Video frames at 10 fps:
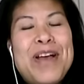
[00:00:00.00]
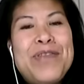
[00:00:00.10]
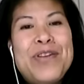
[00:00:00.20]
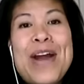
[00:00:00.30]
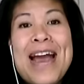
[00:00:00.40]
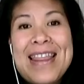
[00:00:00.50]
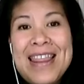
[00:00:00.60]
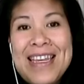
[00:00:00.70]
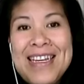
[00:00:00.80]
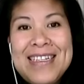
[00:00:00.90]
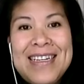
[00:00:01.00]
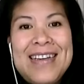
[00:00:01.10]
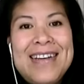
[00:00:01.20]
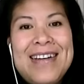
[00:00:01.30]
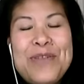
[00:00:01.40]
your athlete
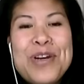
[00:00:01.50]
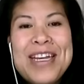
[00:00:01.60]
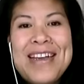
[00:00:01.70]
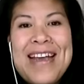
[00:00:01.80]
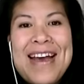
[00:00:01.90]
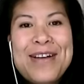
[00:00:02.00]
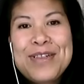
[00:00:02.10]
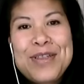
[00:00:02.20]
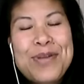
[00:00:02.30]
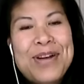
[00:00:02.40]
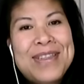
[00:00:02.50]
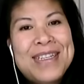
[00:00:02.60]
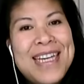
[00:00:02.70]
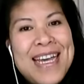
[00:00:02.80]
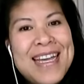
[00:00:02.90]
working out throughout
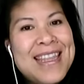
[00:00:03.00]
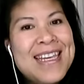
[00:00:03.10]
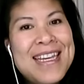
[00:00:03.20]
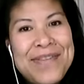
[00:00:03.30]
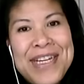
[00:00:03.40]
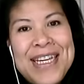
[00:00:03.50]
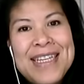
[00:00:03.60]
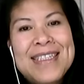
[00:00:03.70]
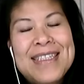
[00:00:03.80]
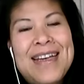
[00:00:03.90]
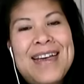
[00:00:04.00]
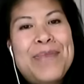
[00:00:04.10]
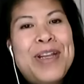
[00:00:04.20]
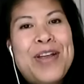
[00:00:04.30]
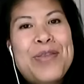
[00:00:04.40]
the day, in the evenings,
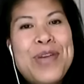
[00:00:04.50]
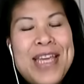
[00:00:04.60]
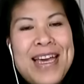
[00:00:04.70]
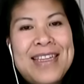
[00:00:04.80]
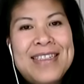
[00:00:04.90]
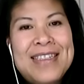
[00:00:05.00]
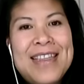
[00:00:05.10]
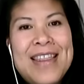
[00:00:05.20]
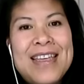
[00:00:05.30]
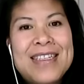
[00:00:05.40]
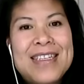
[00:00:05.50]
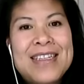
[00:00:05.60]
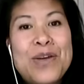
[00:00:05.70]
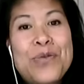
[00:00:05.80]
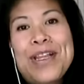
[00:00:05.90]
and on the weekends, this
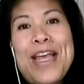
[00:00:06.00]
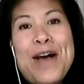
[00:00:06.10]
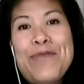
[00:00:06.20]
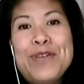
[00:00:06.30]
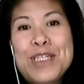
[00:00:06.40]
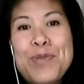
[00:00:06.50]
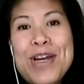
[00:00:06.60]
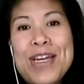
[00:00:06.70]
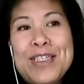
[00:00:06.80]
is a really helpful spray.